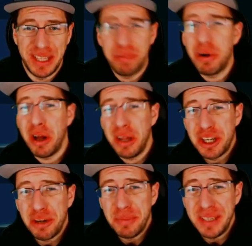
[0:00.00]
They probably
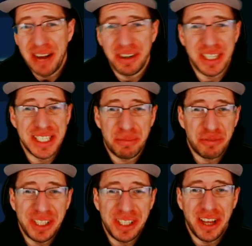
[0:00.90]
turned me down because I'm
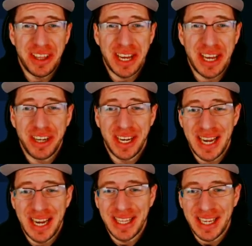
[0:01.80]
really not that good at
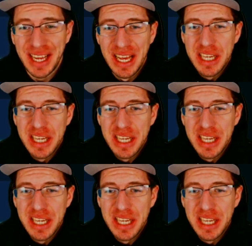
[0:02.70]
anything.